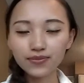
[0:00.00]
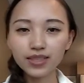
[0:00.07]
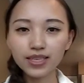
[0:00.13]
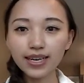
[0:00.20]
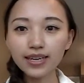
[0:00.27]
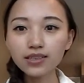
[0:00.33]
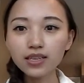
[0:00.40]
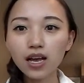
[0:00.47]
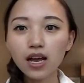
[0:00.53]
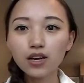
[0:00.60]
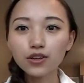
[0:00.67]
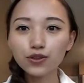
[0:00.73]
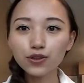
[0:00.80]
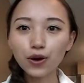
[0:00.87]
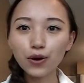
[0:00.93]
Yes,
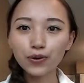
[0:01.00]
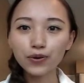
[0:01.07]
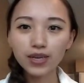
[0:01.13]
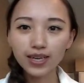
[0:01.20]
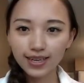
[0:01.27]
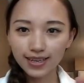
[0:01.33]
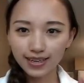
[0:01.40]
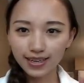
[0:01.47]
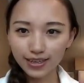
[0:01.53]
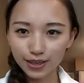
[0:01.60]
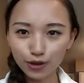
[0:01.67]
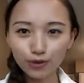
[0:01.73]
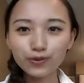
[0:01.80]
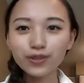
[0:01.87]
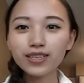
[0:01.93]
so
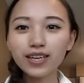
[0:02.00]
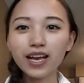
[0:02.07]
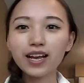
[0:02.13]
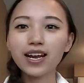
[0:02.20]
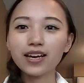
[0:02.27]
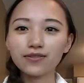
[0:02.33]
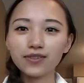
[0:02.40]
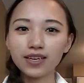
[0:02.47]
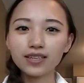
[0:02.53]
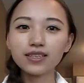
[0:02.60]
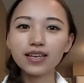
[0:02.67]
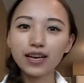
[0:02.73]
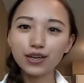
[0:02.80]
don't say like this,